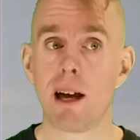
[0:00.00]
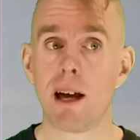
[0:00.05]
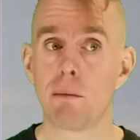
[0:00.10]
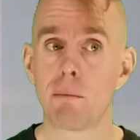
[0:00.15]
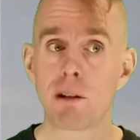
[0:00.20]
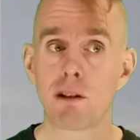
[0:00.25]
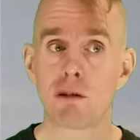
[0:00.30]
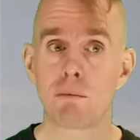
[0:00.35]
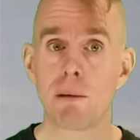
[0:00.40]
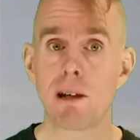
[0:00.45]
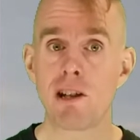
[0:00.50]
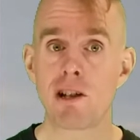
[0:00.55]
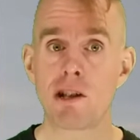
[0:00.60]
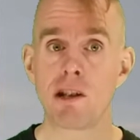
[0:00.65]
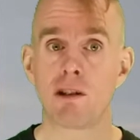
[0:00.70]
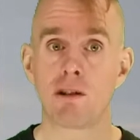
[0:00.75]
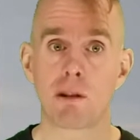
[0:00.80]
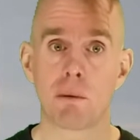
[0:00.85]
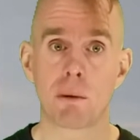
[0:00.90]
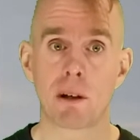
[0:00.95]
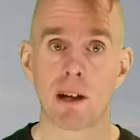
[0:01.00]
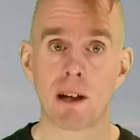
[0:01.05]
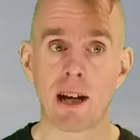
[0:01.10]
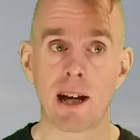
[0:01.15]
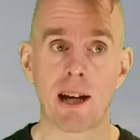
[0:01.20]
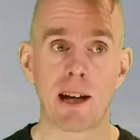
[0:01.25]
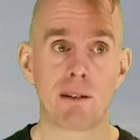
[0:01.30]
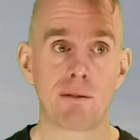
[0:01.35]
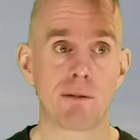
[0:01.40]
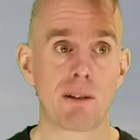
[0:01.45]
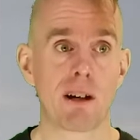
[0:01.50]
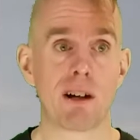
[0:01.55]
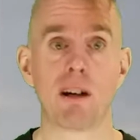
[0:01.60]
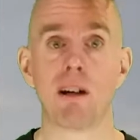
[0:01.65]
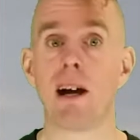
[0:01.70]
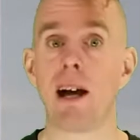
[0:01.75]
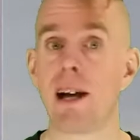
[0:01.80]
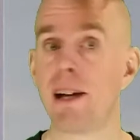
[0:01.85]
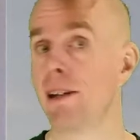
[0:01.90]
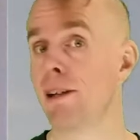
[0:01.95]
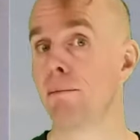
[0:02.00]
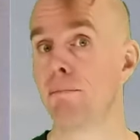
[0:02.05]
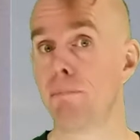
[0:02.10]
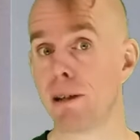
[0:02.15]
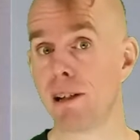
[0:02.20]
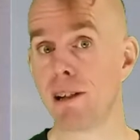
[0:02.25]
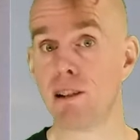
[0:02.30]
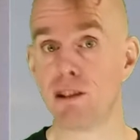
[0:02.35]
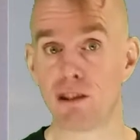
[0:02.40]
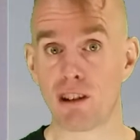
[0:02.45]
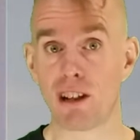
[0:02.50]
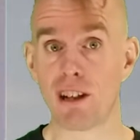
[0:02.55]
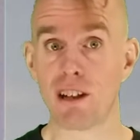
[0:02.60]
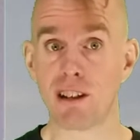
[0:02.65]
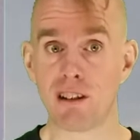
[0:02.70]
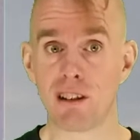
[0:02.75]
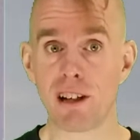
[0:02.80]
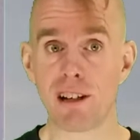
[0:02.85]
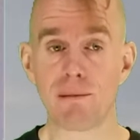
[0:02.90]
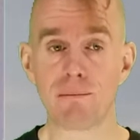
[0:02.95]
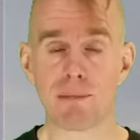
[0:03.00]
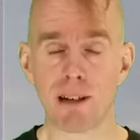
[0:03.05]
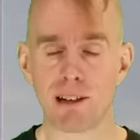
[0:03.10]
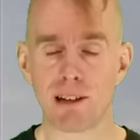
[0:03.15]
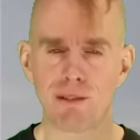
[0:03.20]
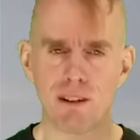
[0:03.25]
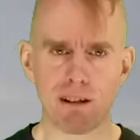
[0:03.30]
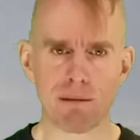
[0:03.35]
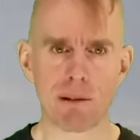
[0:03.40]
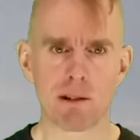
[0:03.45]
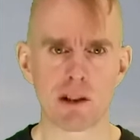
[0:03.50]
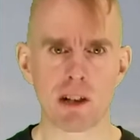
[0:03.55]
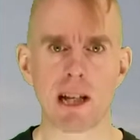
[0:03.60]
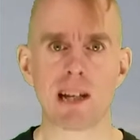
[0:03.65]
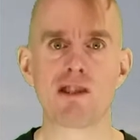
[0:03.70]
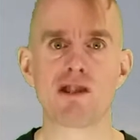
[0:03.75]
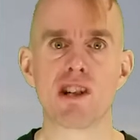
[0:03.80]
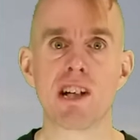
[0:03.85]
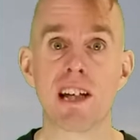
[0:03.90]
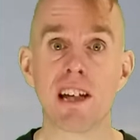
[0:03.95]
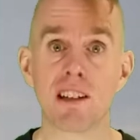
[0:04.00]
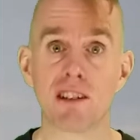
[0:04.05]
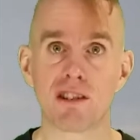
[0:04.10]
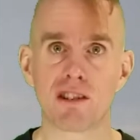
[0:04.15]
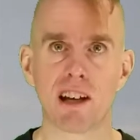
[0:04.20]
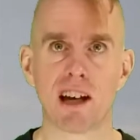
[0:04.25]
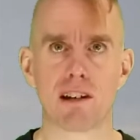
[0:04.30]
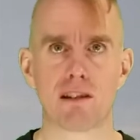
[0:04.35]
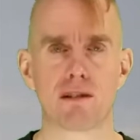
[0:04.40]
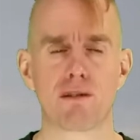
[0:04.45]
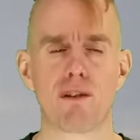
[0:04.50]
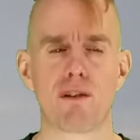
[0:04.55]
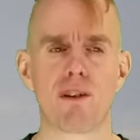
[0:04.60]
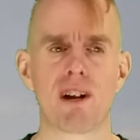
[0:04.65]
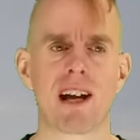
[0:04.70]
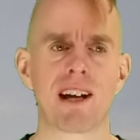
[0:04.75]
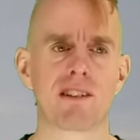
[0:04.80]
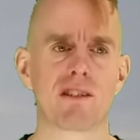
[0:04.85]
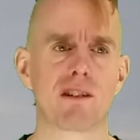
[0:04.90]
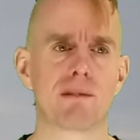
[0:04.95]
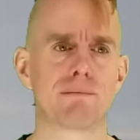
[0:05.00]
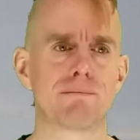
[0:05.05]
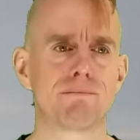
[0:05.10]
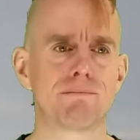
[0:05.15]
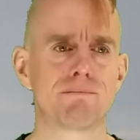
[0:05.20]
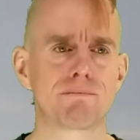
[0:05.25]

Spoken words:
And my species that we're going to have are A, B, C, and D. It's very much an engineer's sketch of a reactor.